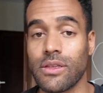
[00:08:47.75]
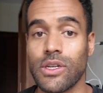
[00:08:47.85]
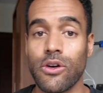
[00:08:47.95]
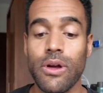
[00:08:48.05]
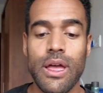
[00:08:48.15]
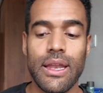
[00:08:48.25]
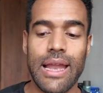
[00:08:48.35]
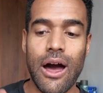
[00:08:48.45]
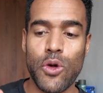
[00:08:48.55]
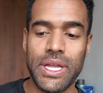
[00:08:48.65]
So
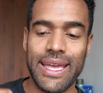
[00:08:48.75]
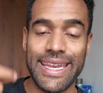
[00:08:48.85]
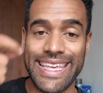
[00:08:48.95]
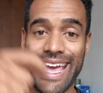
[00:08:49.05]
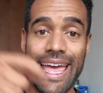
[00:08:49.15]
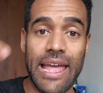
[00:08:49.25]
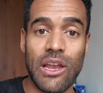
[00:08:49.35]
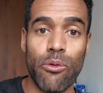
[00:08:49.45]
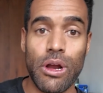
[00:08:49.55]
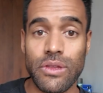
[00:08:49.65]
not only can he get
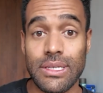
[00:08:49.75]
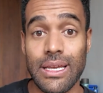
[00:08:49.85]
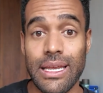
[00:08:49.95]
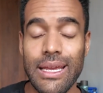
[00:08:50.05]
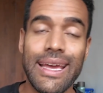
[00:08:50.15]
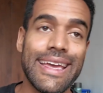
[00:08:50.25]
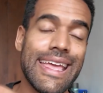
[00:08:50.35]
anywhere in the city,